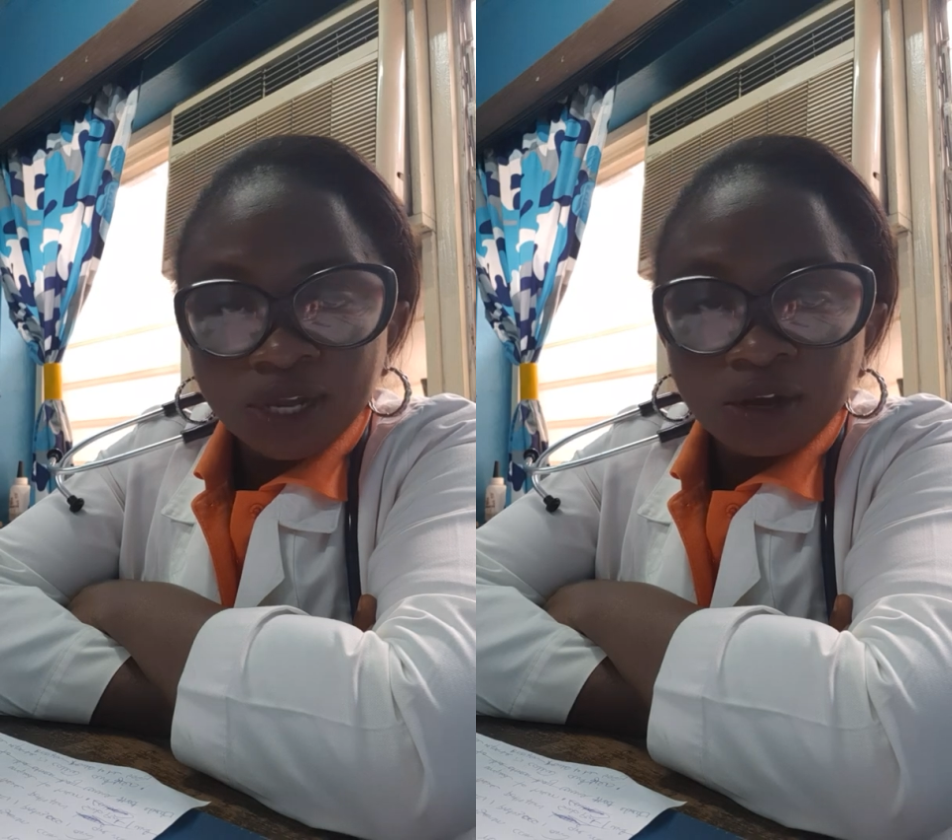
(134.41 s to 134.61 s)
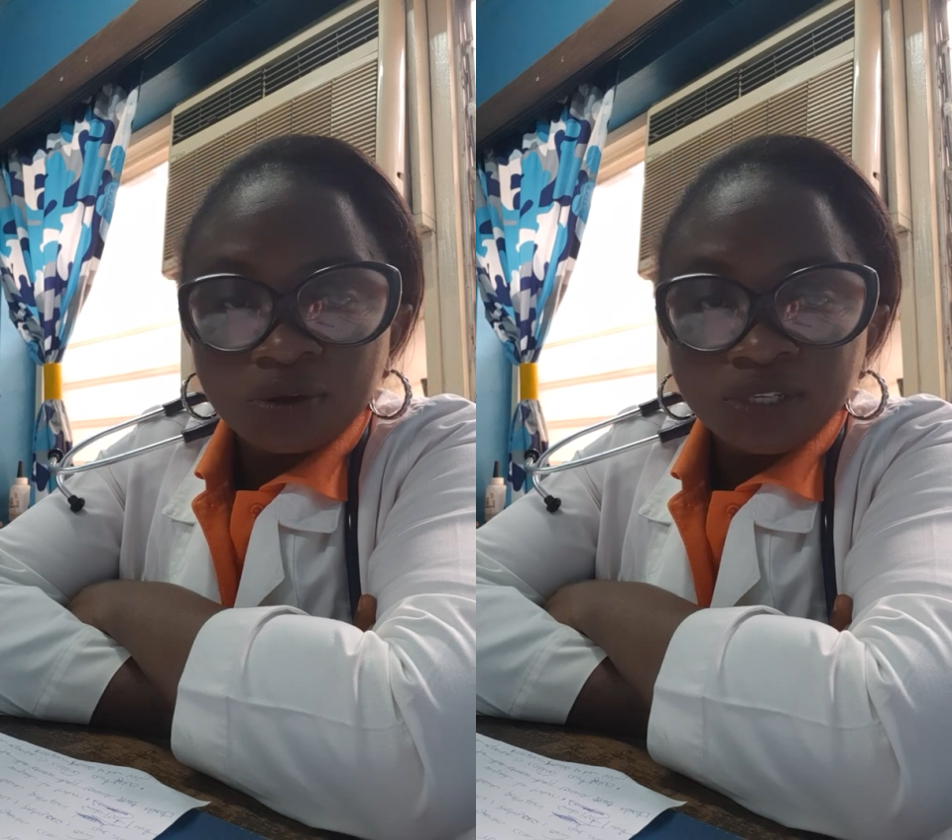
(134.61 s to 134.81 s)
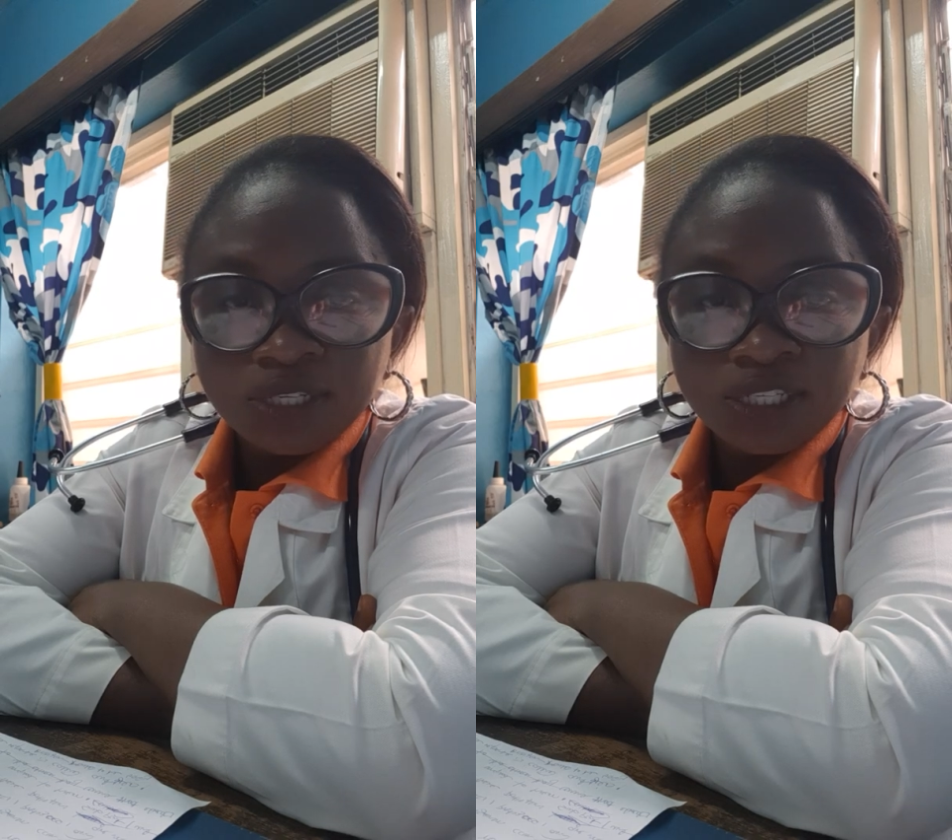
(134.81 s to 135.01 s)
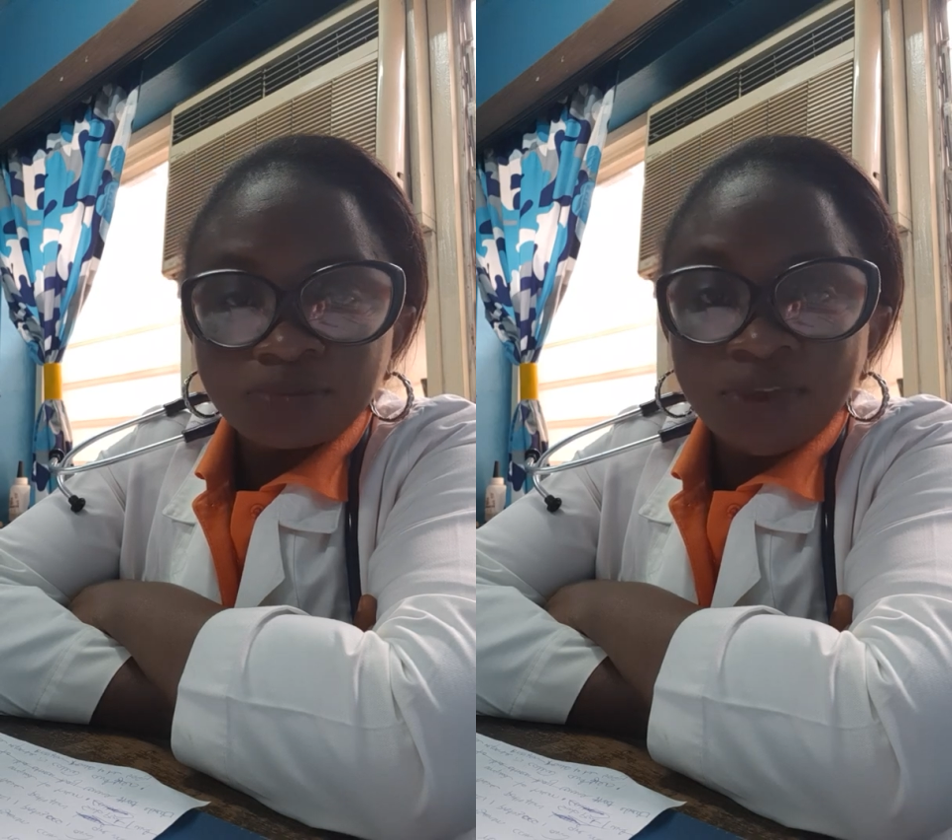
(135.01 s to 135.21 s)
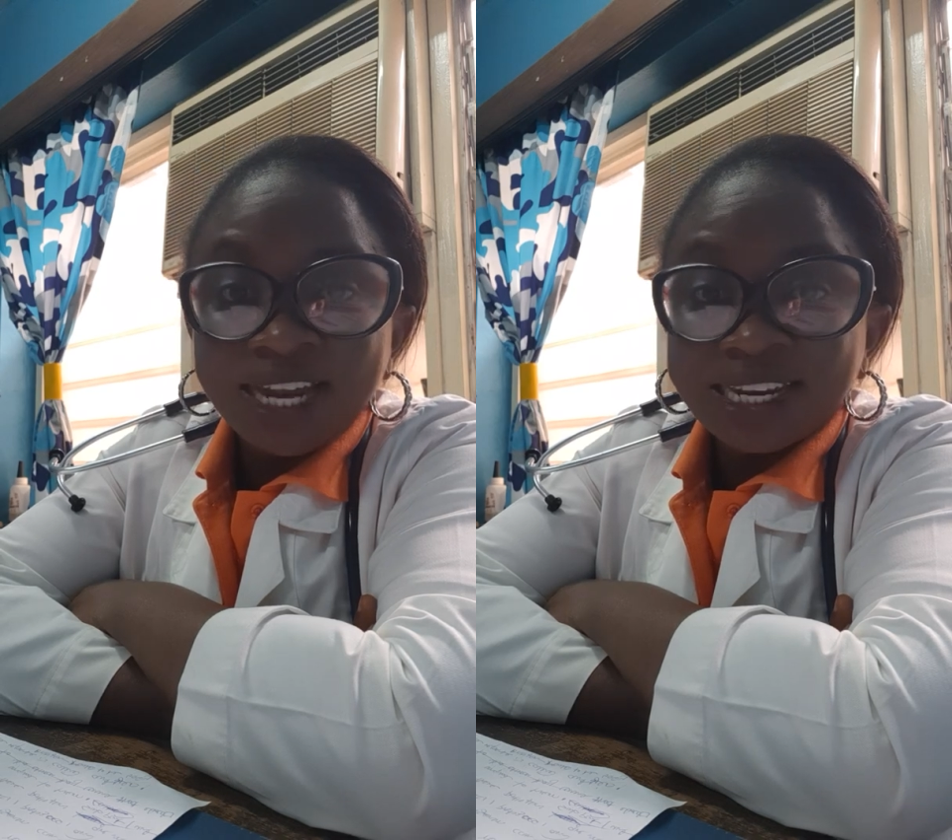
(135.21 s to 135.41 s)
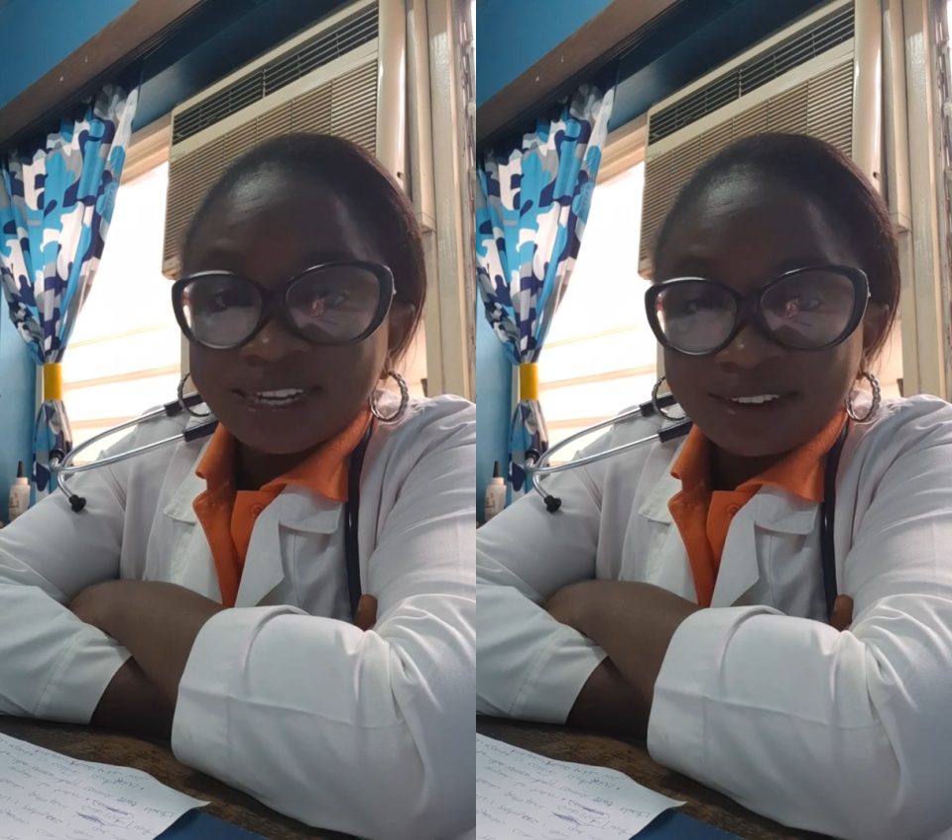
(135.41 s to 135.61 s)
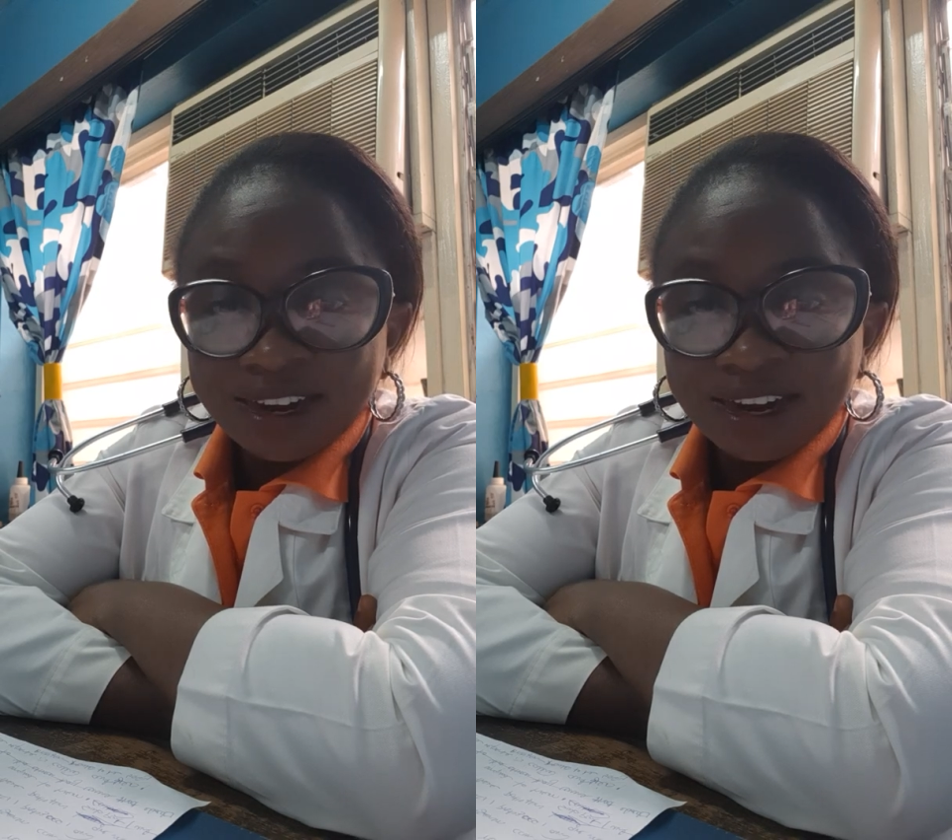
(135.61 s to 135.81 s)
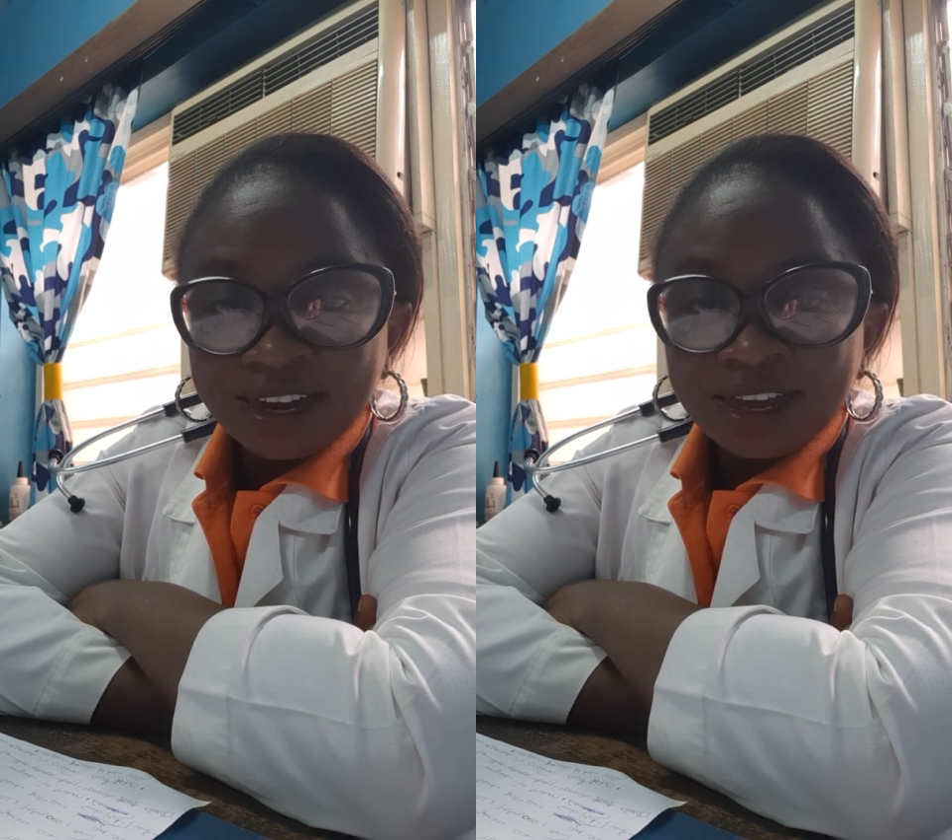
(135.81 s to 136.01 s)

that causes malaria,